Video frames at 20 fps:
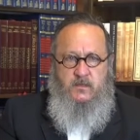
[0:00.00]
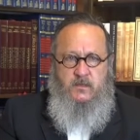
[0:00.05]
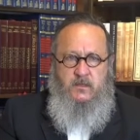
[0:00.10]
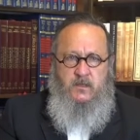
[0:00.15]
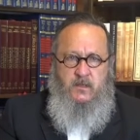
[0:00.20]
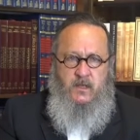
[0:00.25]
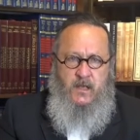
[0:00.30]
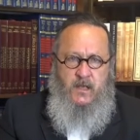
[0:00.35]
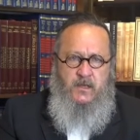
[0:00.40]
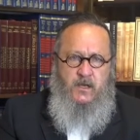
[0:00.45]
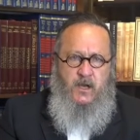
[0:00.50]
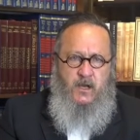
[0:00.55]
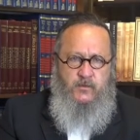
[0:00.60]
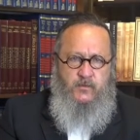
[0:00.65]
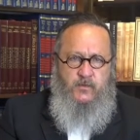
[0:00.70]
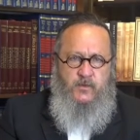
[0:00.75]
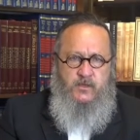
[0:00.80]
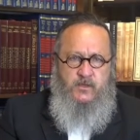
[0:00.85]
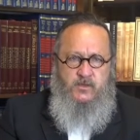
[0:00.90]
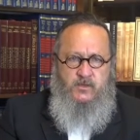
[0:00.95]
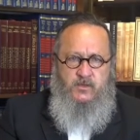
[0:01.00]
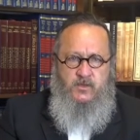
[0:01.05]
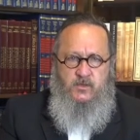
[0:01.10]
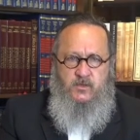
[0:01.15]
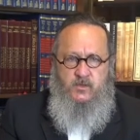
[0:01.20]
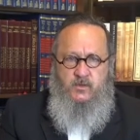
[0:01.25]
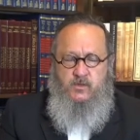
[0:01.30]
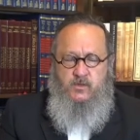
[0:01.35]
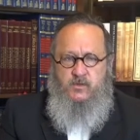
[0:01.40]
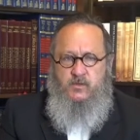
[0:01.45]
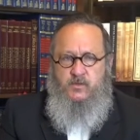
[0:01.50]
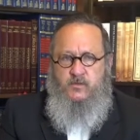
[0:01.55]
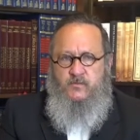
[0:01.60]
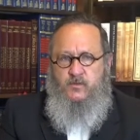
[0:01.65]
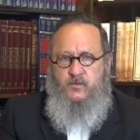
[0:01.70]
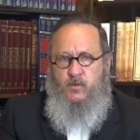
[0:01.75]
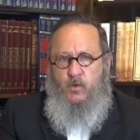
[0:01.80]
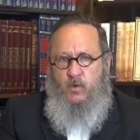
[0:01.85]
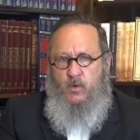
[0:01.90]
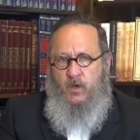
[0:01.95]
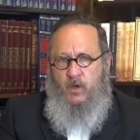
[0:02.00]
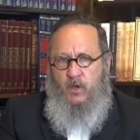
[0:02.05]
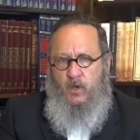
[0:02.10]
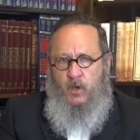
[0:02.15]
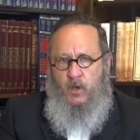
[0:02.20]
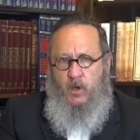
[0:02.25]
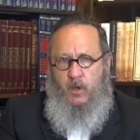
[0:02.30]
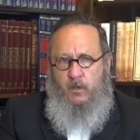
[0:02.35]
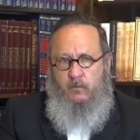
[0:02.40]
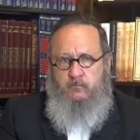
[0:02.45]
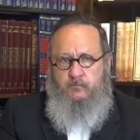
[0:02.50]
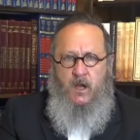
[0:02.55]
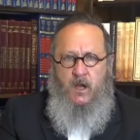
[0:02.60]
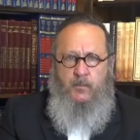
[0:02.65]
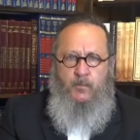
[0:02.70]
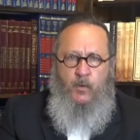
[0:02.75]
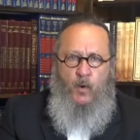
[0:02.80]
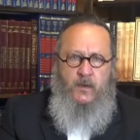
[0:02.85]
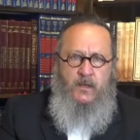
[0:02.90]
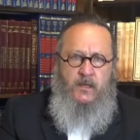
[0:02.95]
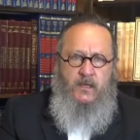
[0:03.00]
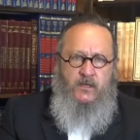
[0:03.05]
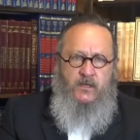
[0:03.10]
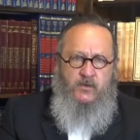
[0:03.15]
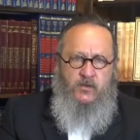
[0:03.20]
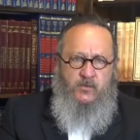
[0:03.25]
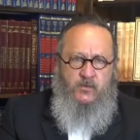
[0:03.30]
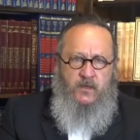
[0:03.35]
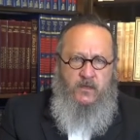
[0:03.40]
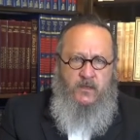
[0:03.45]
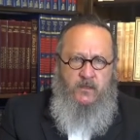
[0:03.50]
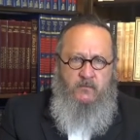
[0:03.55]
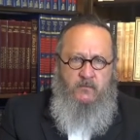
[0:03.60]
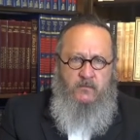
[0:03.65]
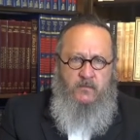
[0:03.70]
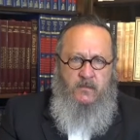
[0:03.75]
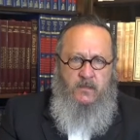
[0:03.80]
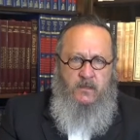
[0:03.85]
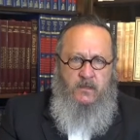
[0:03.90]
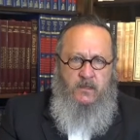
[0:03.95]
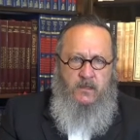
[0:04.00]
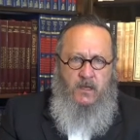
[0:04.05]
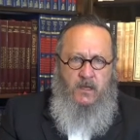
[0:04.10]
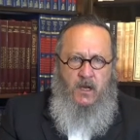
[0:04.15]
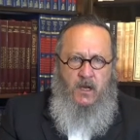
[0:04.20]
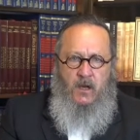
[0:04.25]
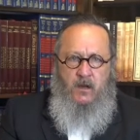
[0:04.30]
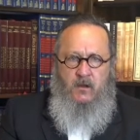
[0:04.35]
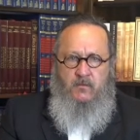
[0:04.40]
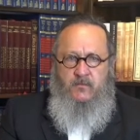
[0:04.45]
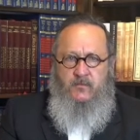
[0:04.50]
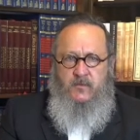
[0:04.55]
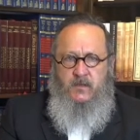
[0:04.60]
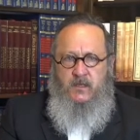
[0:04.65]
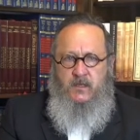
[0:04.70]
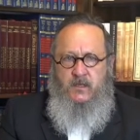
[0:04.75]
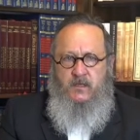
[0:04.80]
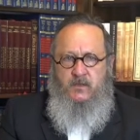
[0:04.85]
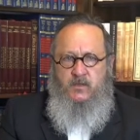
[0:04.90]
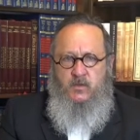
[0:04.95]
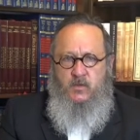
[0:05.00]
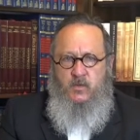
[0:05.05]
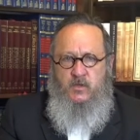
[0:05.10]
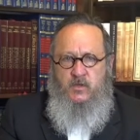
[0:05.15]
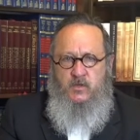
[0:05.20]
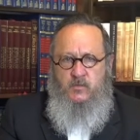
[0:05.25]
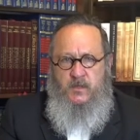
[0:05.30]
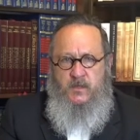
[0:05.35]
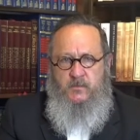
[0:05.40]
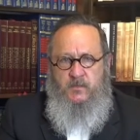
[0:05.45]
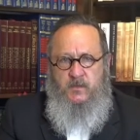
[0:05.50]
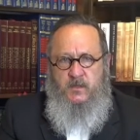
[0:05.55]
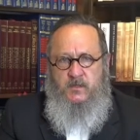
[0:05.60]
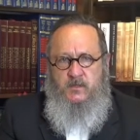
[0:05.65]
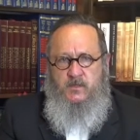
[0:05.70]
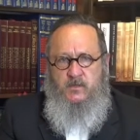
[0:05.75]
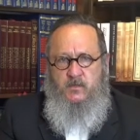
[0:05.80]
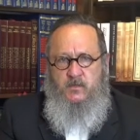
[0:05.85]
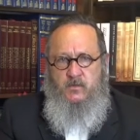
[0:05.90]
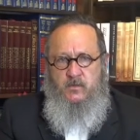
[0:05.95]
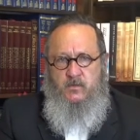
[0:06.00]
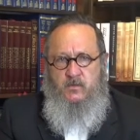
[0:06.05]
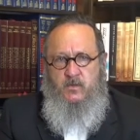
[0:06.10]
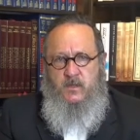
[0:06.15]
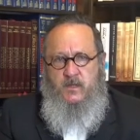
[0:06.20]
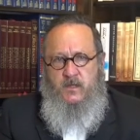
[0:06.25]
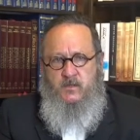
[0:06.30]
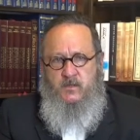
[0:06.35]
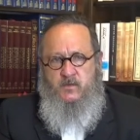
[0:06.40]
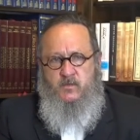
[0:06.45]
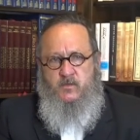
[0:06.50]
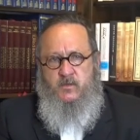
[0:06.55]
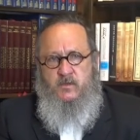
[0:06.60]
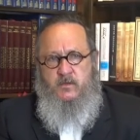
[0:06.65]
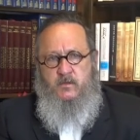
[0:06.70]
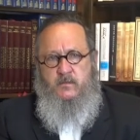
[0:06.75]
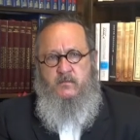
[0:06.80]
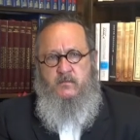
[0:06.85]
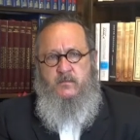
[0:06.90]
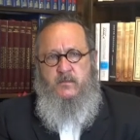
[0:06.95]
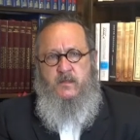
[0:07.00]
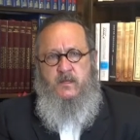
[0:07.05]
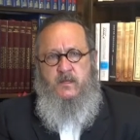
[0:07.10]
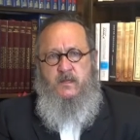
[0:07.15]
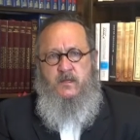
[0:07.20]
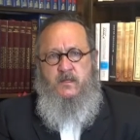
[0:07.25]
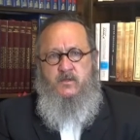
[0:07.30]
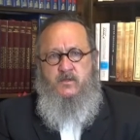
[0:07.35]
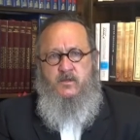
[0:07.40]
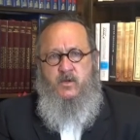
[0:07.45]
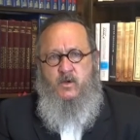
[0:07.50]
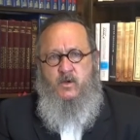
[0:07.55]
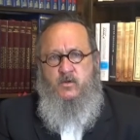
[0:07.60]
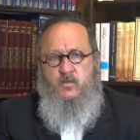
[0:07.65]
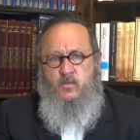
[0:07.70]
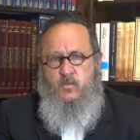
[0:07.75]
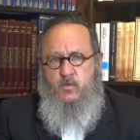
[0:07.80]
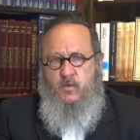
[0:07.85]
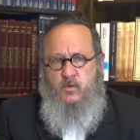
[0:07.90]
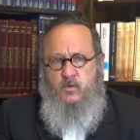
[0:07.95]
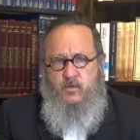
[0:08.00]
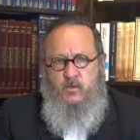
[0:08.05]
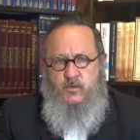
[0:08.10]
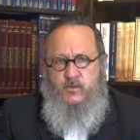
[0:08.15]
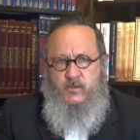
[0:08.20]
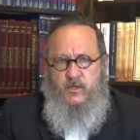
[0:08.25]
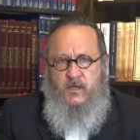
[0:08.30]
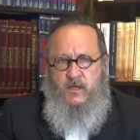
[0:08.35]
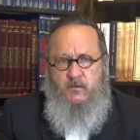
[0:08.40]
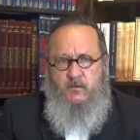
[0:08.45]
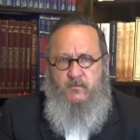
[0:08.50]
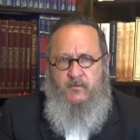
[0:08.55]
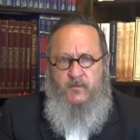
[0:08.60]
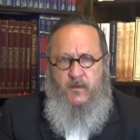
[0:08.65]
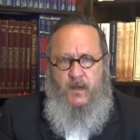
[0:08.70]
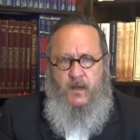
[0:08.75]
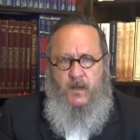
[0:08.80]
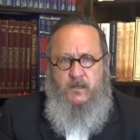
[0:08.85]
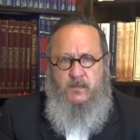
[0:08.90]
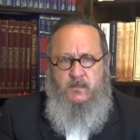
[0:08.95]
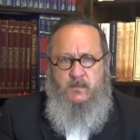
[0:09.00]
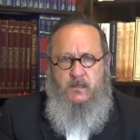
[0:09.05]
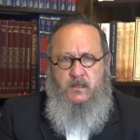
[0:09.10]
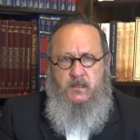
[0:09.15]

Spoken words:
and other institutions of Torah law. Upon entry of the Jewish people into Israel, certain rules took effect